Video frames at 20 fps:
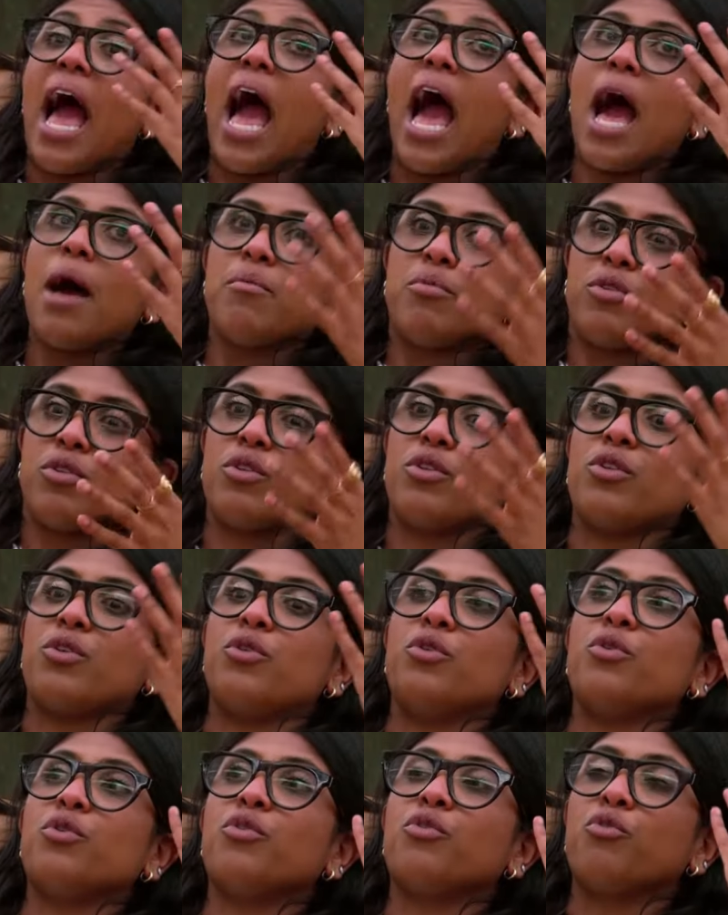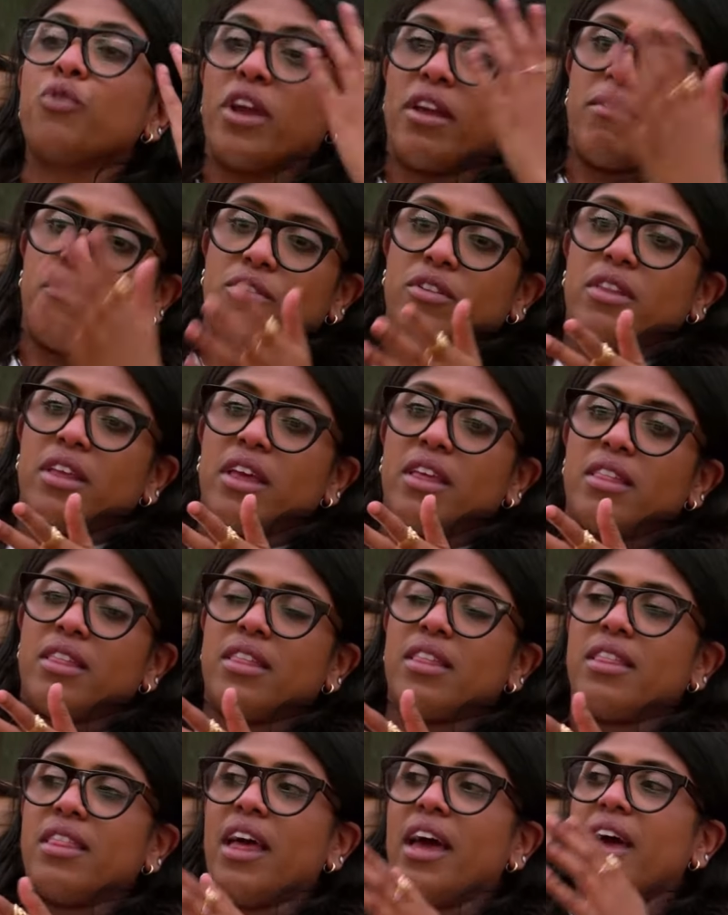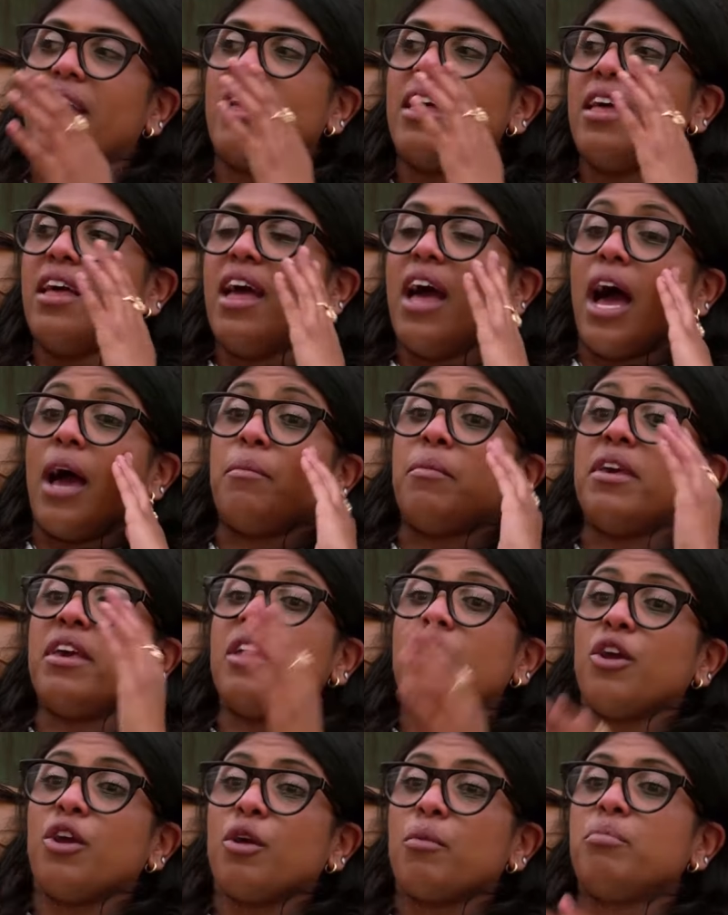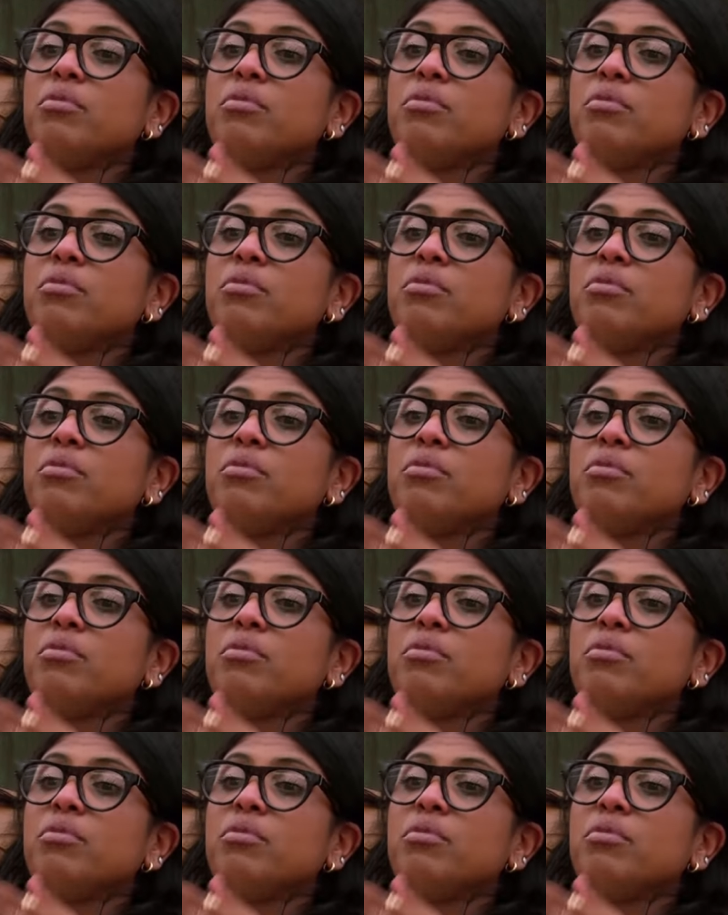absolute gratefulness that I'm here